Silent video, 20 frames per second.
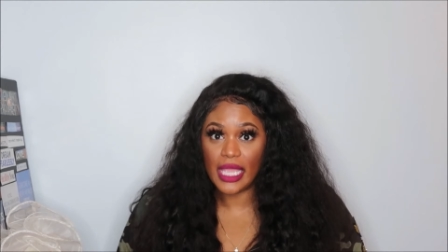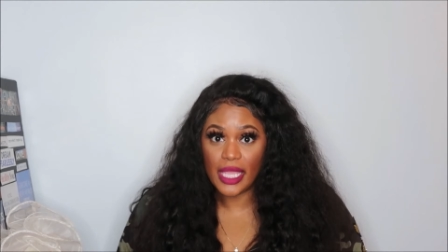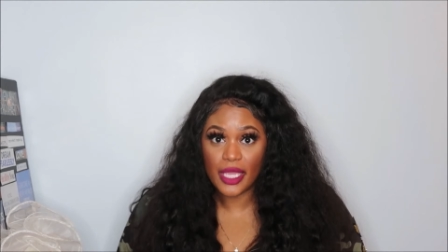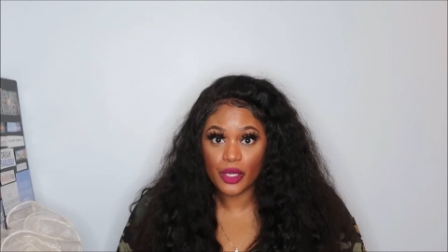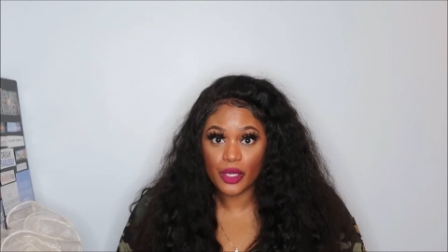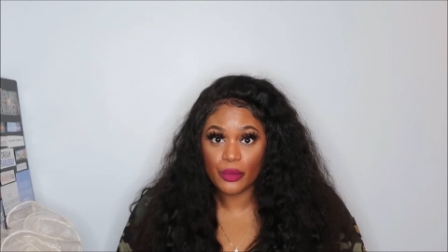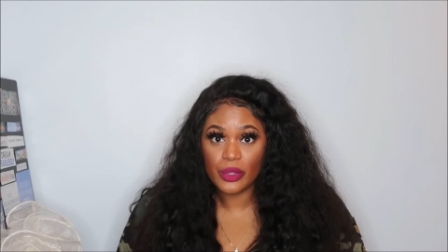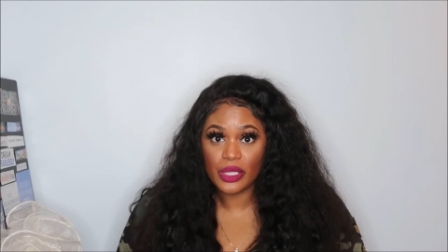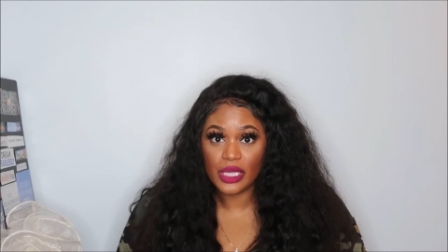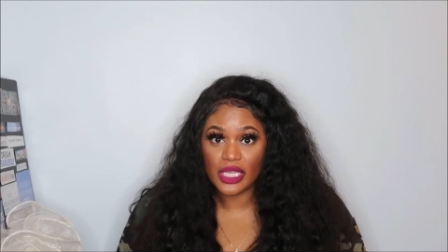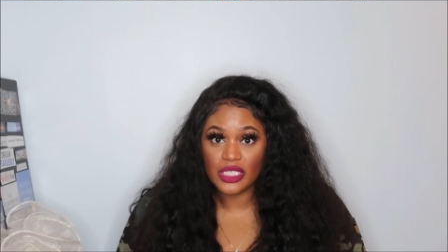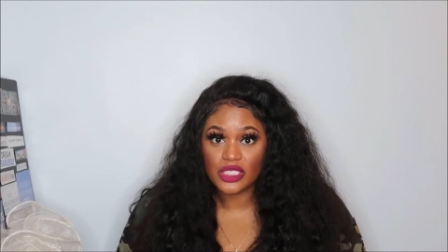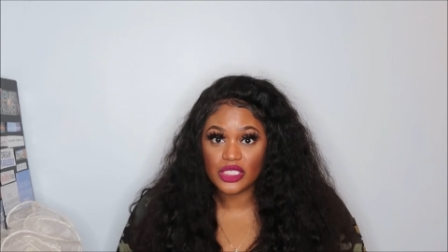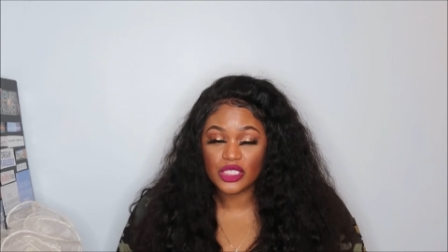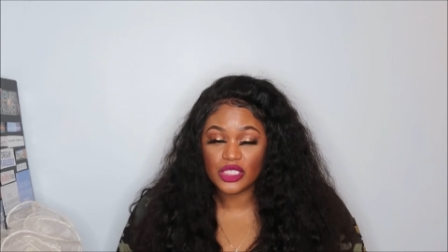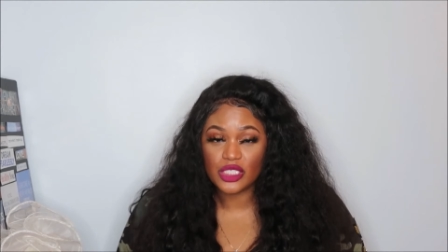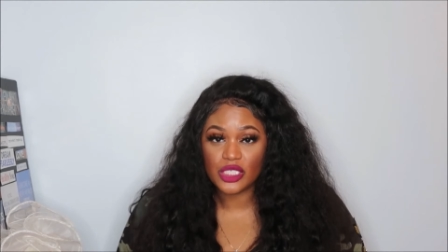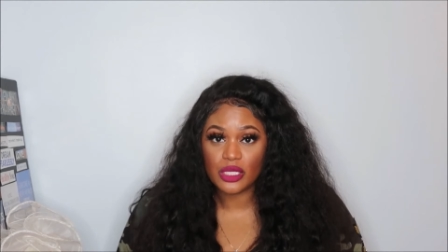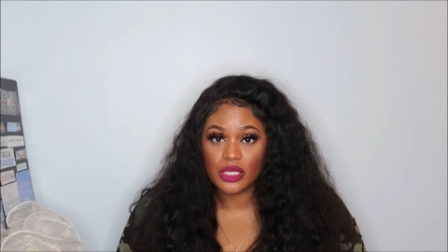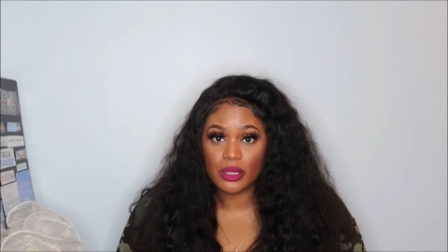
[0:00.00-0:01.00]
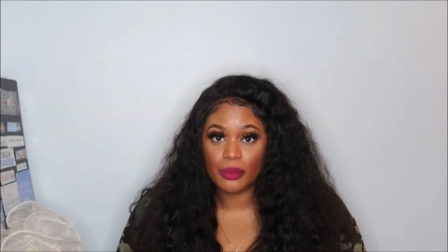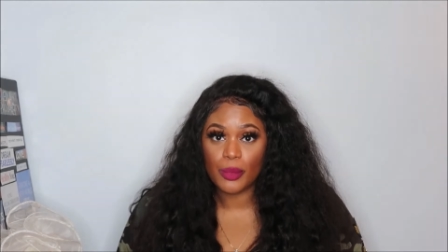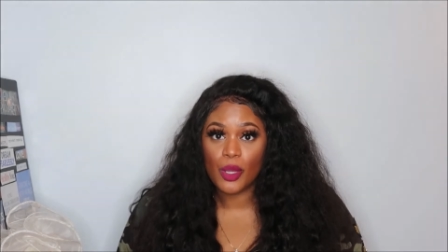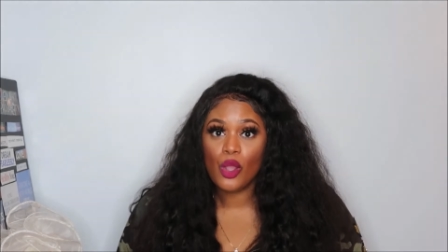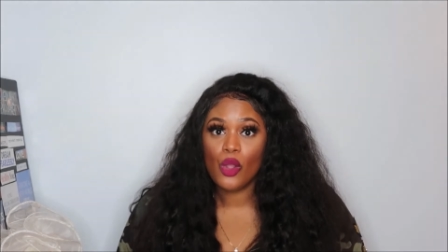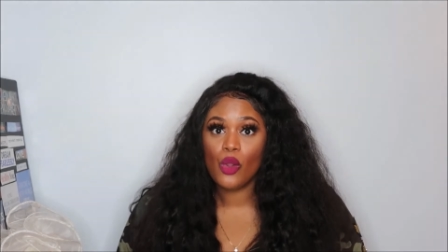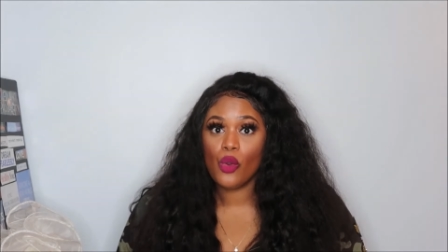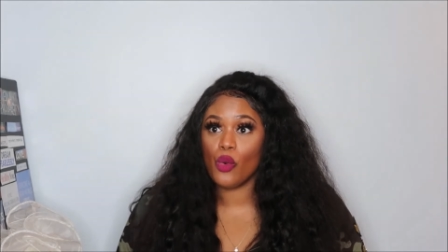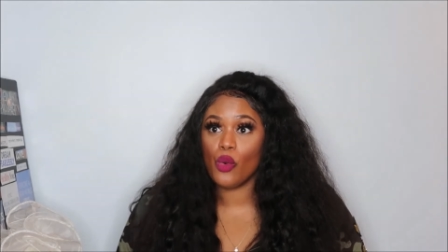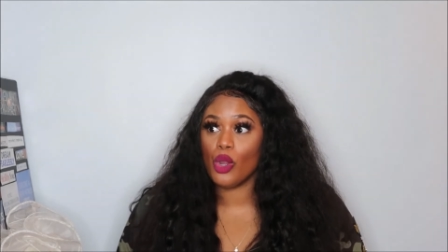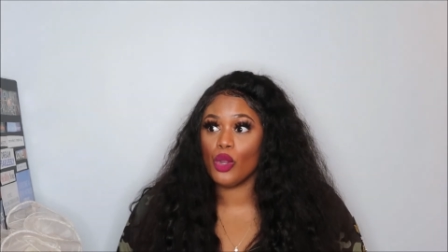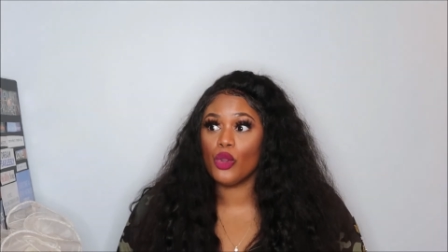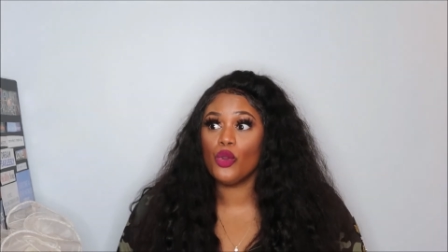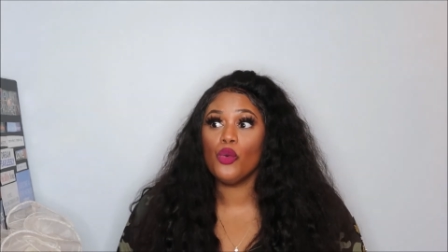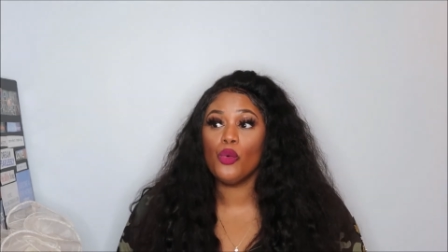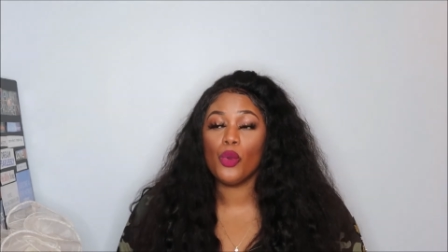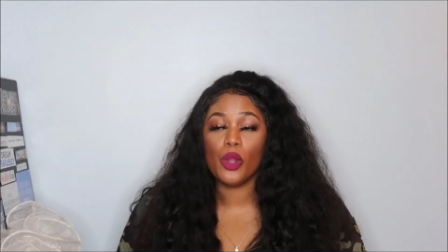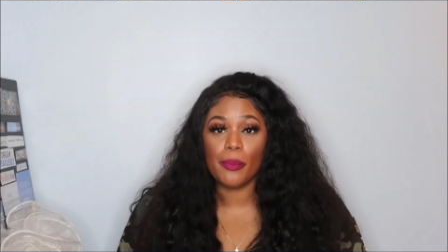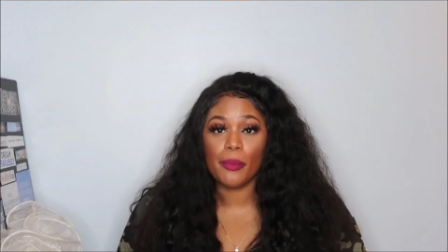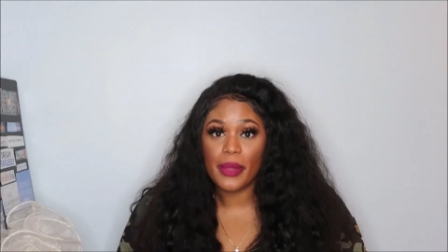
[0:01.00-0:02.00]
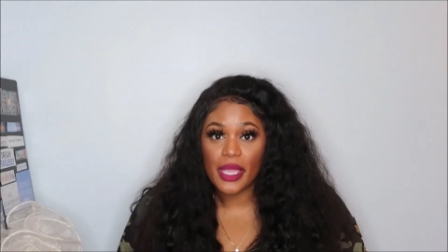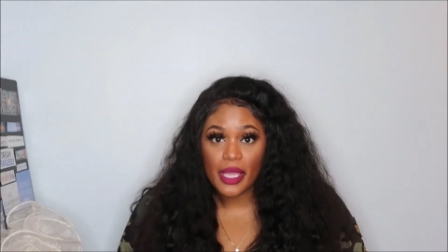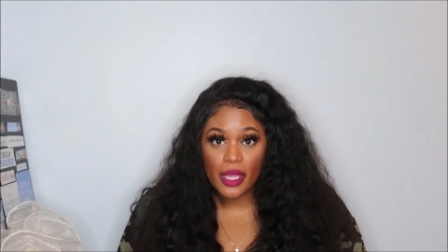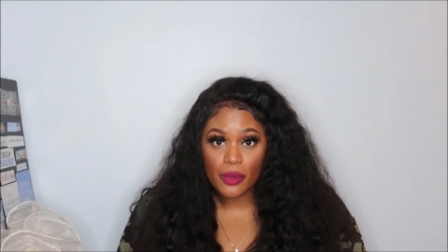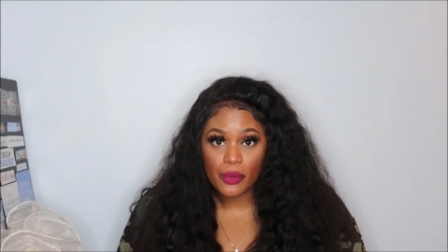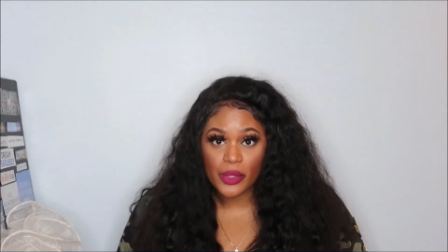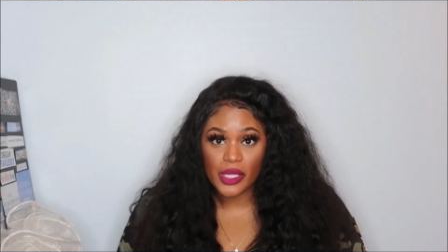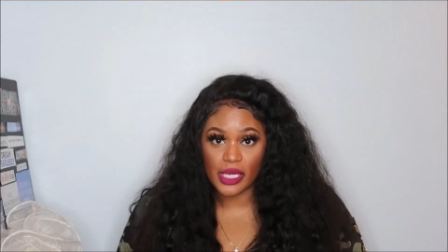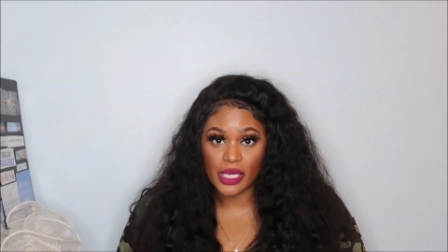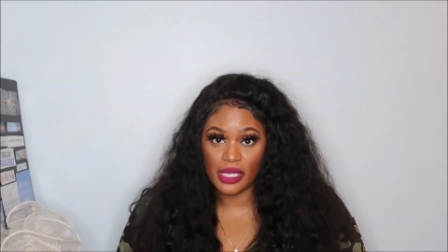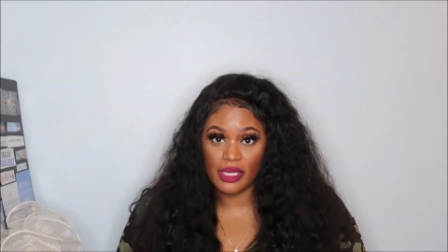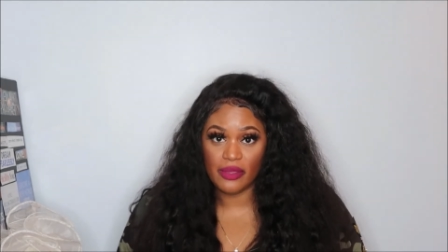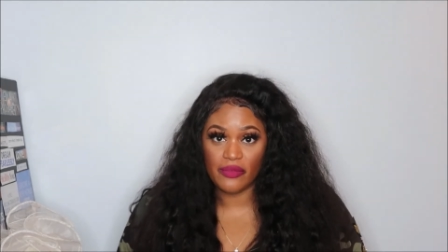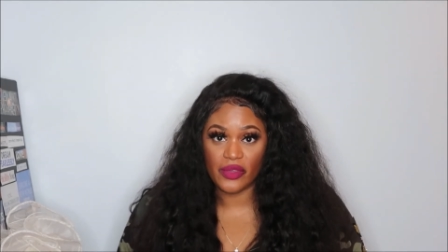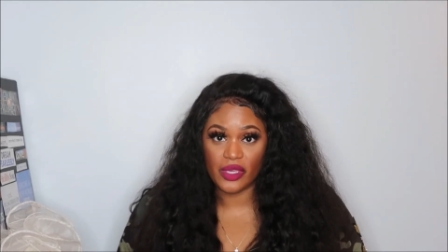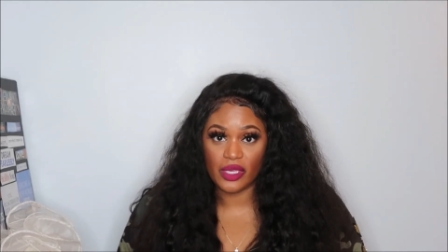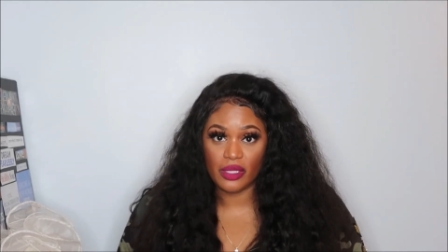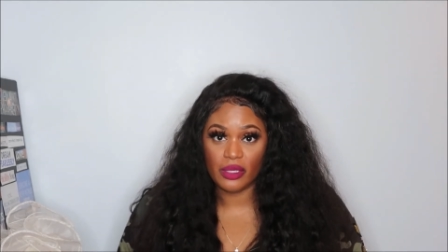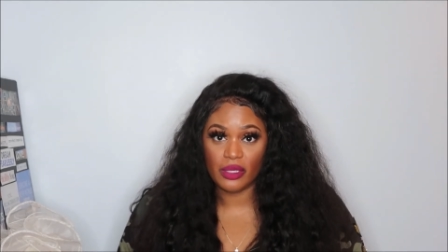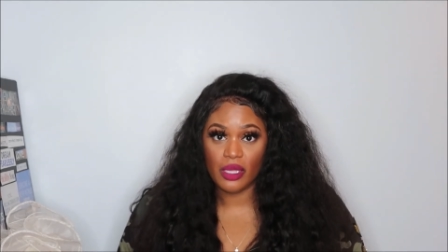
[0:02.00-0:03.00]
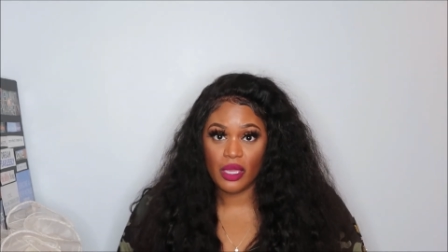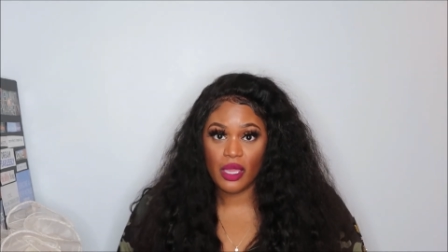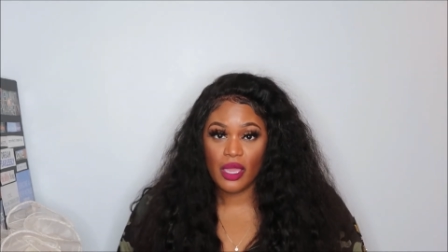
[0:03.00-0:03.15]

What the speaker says: in a relationship, or who were married even.